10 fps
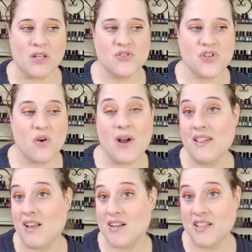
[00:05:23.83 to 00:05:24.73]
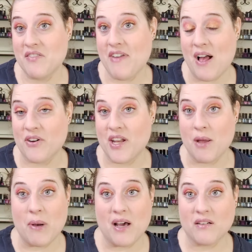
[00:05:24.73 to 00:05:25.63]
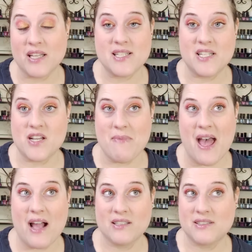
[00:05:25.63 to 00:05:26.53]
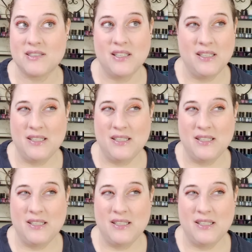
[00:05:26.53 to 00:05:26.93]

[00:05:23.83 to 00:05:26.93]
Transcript: So I luckily found a bottle at TJ Maxx